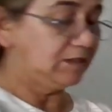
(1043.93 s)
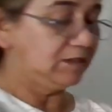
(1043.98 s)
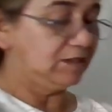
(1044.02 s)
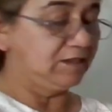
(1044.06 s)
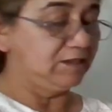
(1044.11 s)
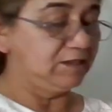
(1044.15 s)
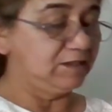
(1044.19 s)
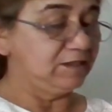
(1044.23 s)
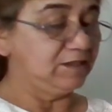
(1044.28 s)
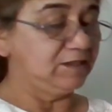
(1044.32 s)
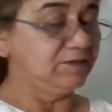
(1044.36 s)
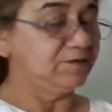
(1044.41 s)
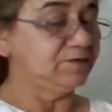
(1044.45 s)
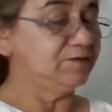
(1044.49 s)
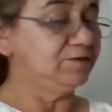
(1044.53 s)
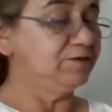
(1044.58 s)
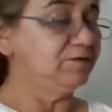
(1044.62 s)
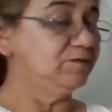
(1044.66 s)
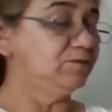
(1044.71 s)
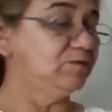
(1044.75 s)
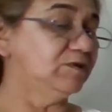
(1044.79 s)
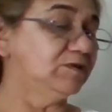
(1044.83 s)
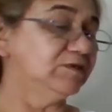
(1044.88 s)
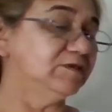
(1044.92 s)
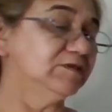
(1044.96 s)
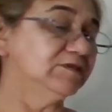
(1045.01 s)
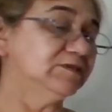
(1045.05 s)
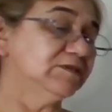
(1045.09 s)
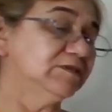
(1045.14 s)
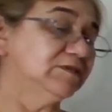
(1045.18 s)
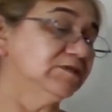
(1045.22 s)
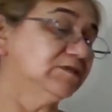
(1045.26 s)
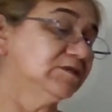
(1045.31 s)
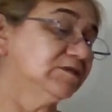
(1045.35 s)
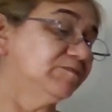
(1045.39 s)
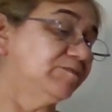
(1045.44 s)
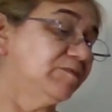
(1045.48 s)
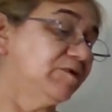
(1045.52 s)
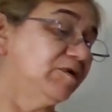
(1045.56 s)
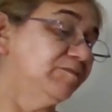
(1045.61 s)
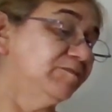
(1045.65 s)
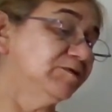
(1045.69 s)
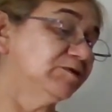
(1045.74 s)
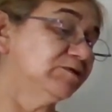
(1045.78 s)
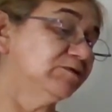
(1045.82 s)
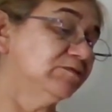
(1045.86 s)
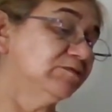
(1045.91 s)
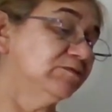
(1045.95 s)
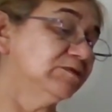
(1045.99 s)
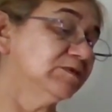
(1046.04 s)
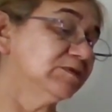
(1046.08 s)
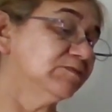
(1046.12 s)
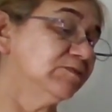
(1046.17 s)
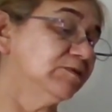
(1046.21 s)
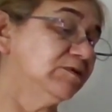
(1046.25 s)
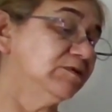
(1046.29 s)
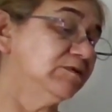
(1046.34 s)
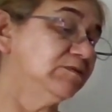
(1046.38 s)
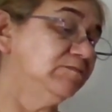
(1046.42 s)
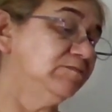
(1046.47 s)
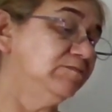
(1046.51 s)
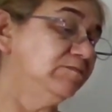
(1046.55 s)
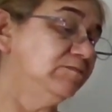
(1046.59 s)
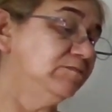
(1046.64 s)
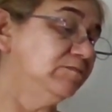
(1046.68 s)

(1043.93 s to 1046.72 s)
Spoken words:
Another, well, this is Paw Patrol as well.